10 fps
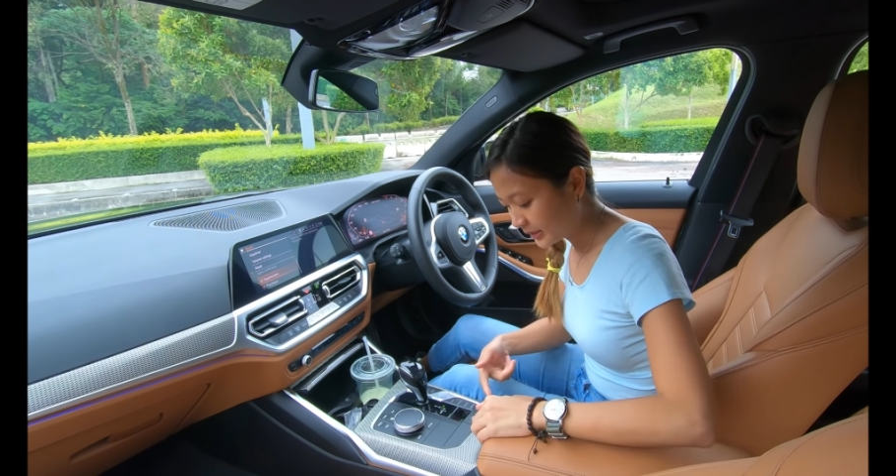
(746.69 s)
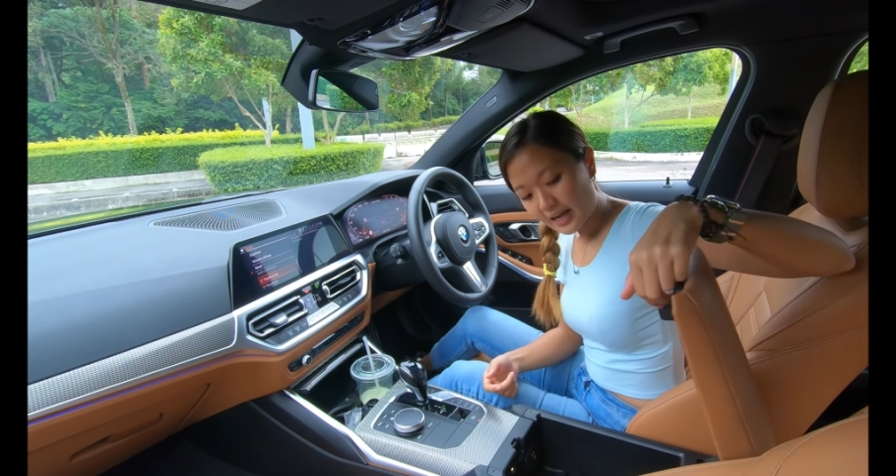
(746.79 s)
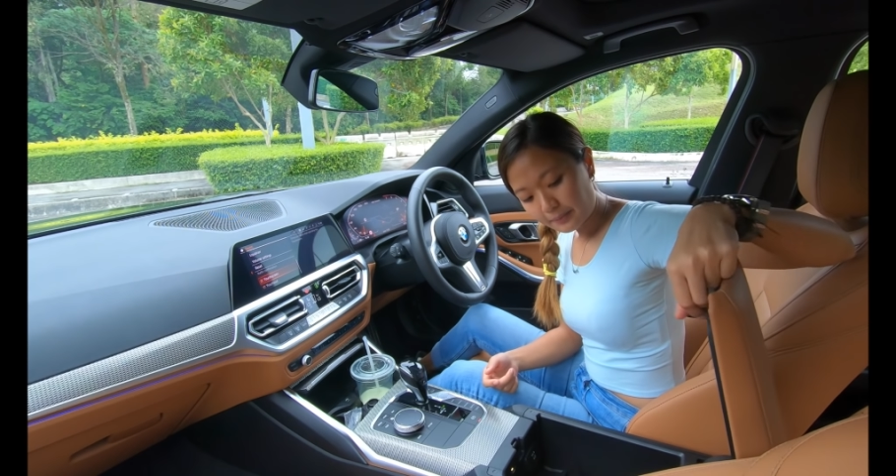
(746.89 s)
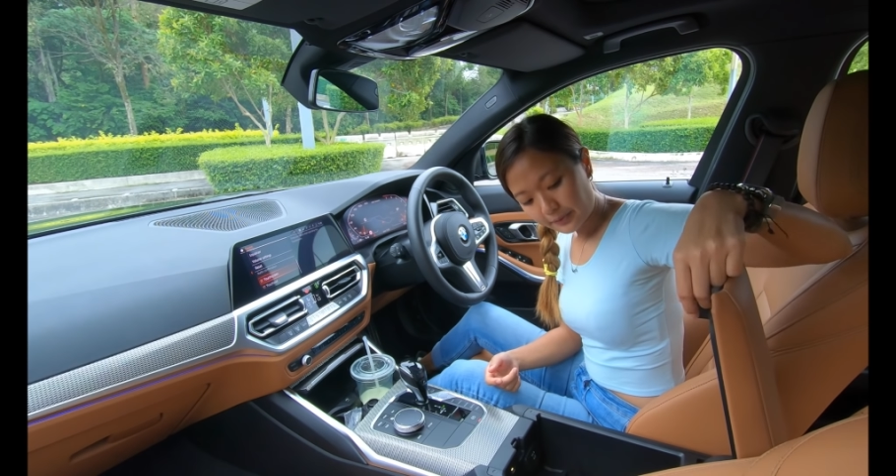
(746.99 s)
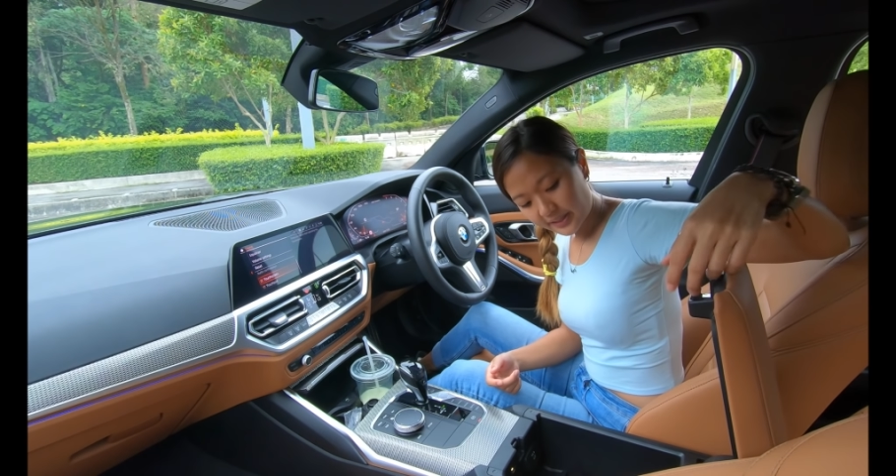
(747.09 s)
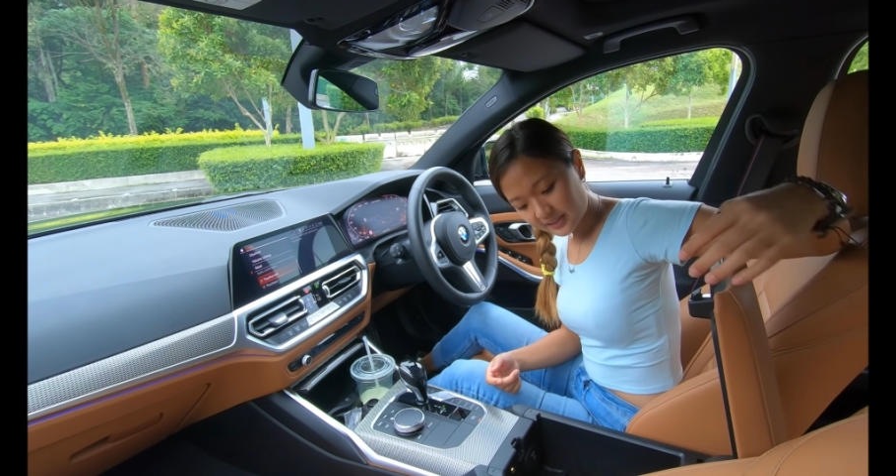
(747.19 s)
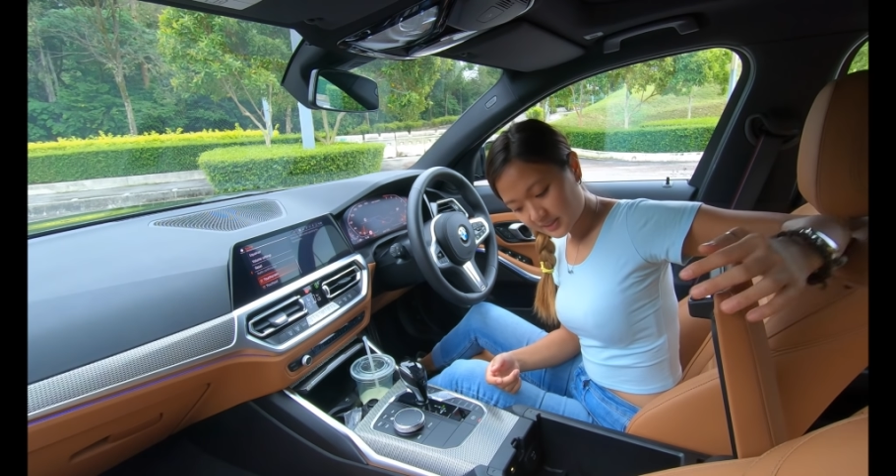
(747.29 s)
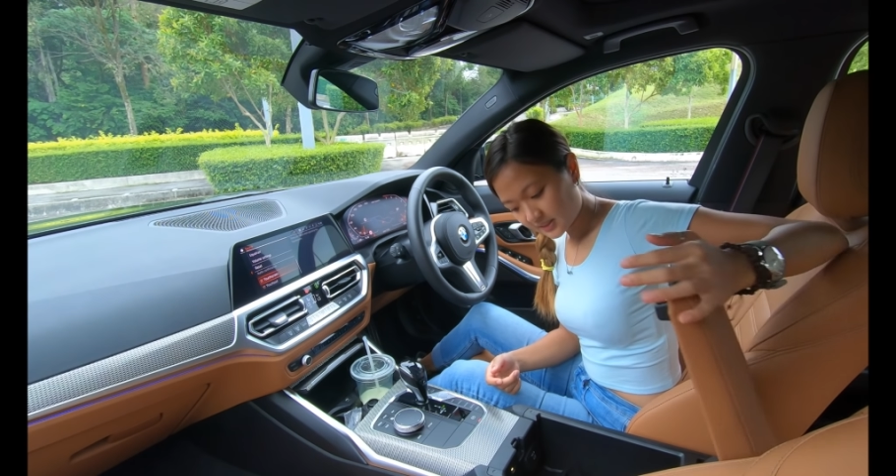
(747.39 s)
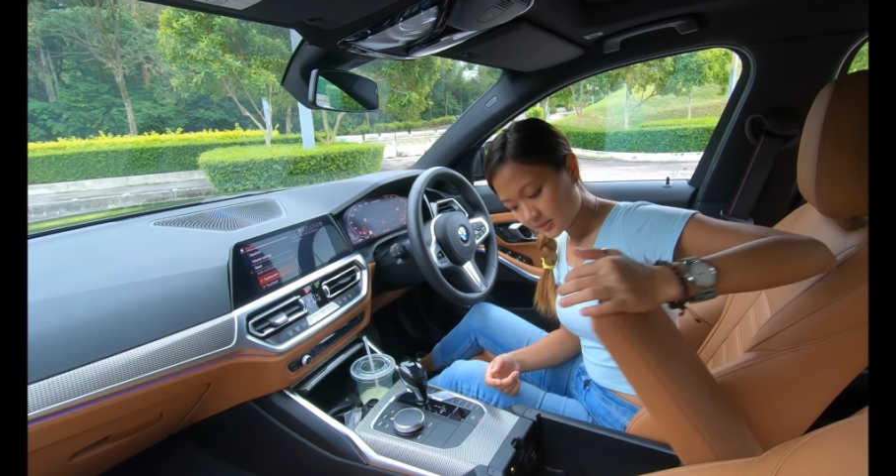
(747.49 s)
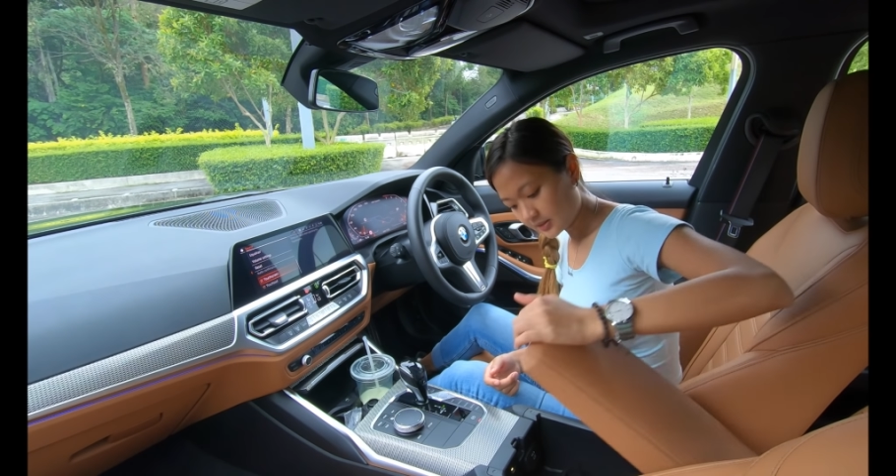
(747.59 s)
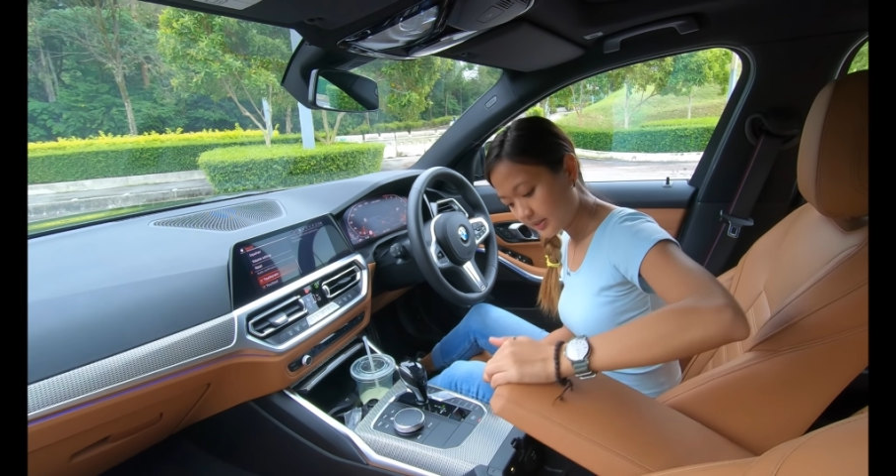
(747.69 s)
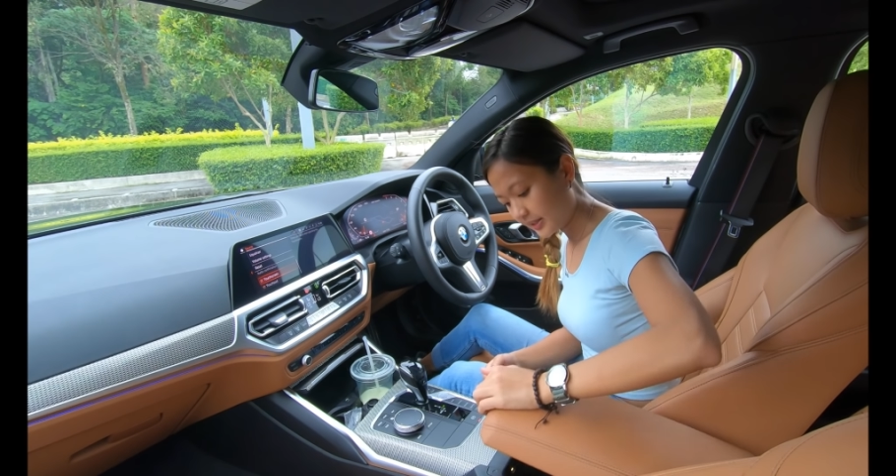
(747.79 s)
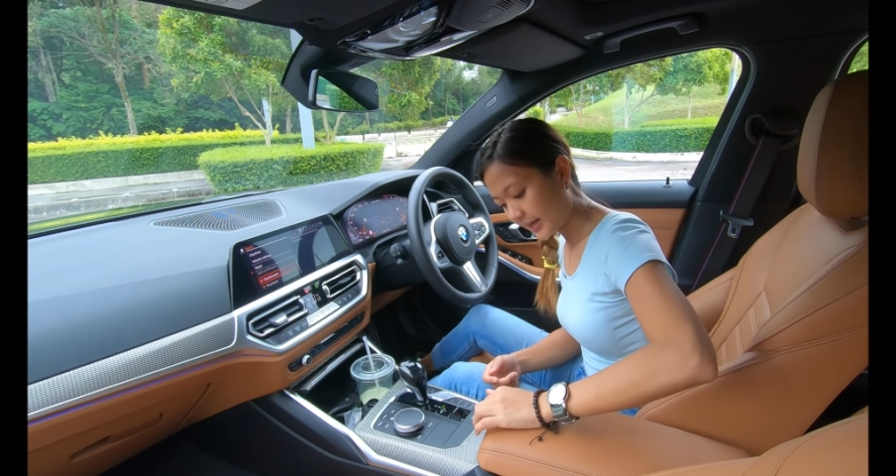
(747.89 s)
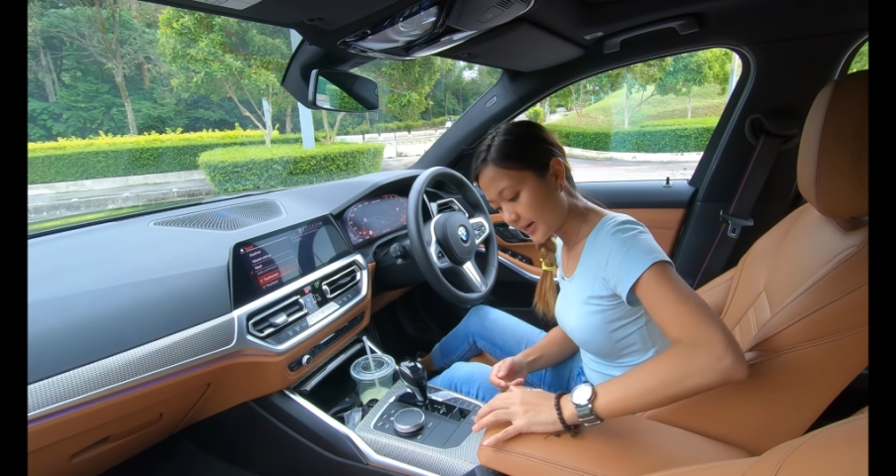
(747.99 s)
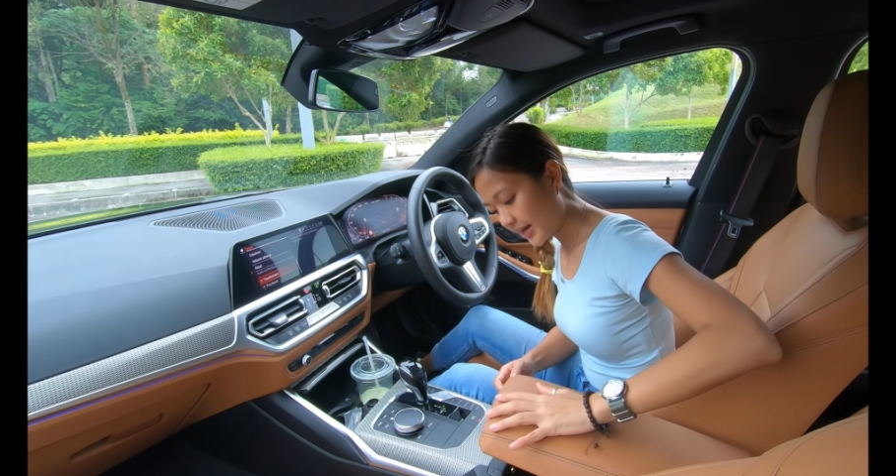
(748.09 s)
Armrest, can